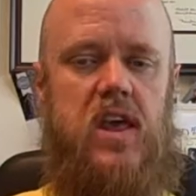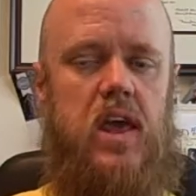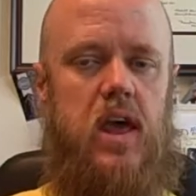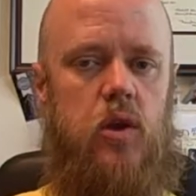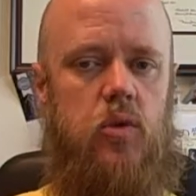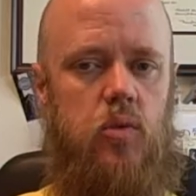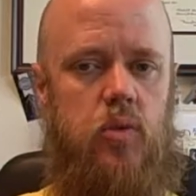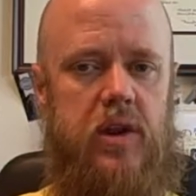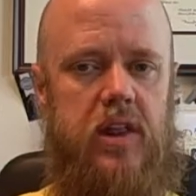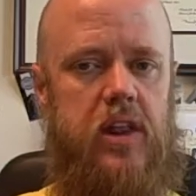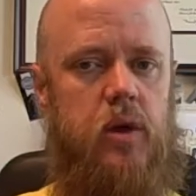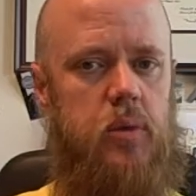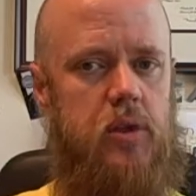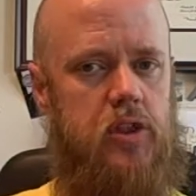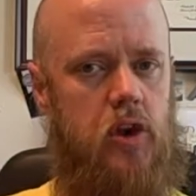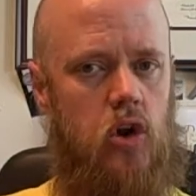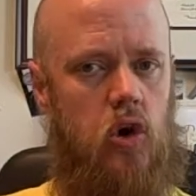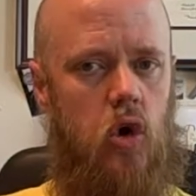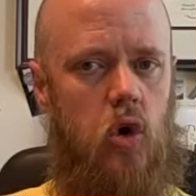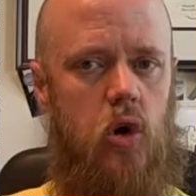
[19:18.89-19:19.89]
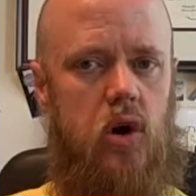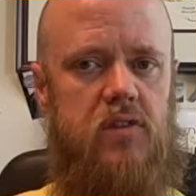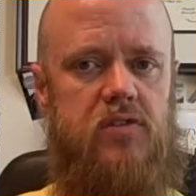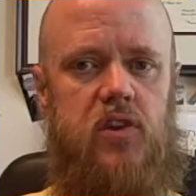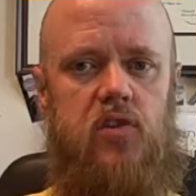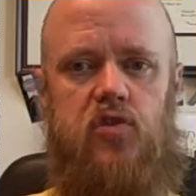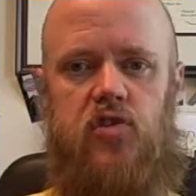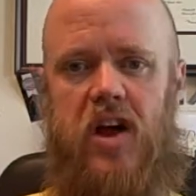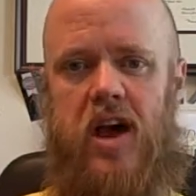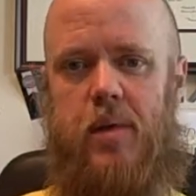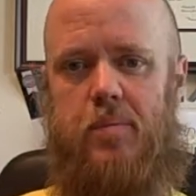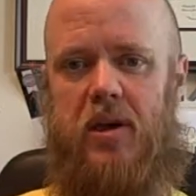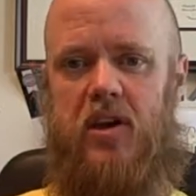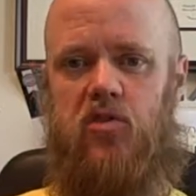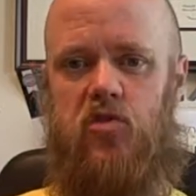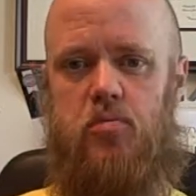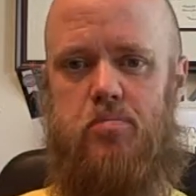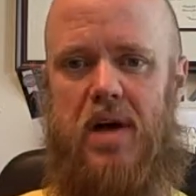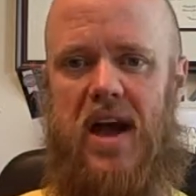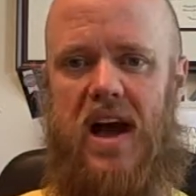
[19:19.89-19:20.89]
And really what the core of this topic
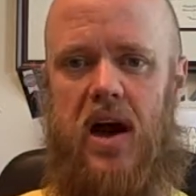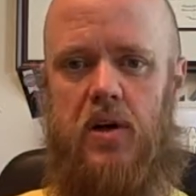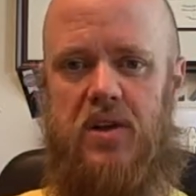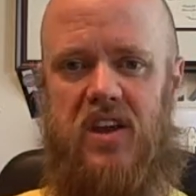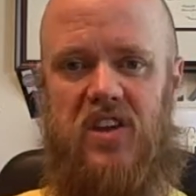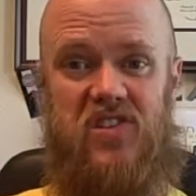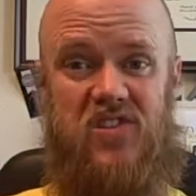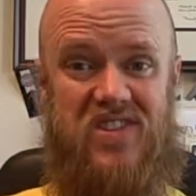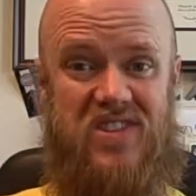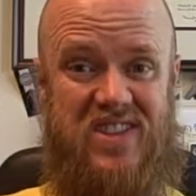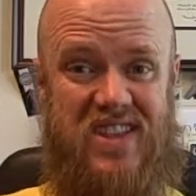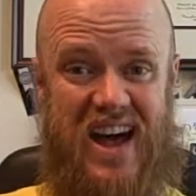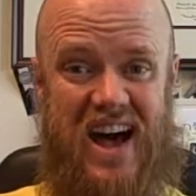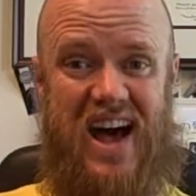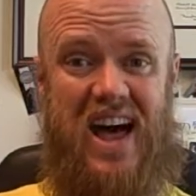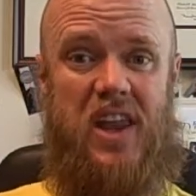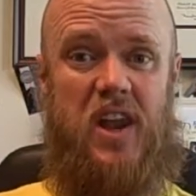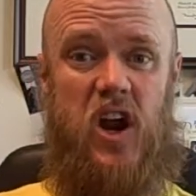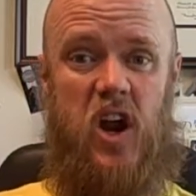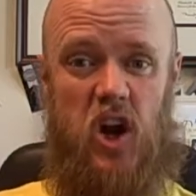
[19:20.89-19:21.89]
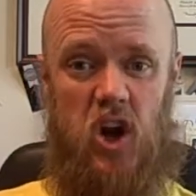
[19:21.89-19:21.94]
is about is not